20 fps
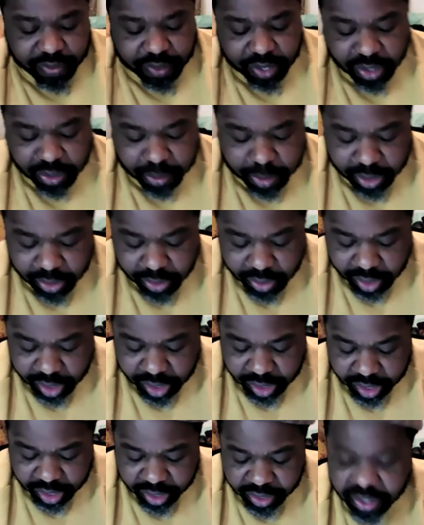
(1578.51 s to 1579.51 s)
dismissal and
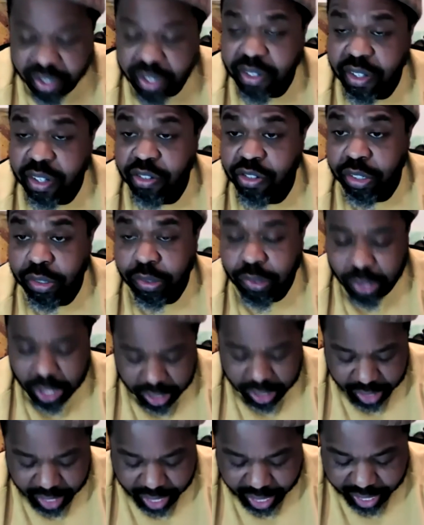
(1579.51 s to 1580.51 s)
distance and general
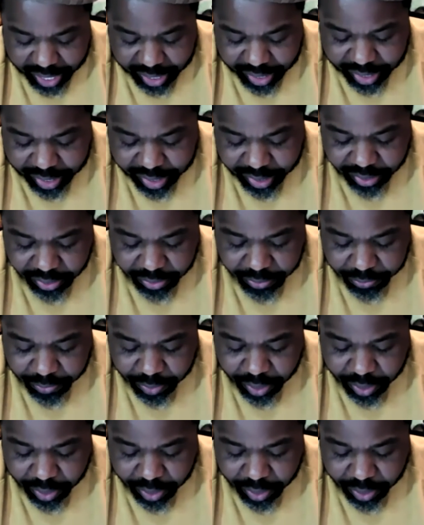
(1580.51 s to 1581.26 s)
unkindness.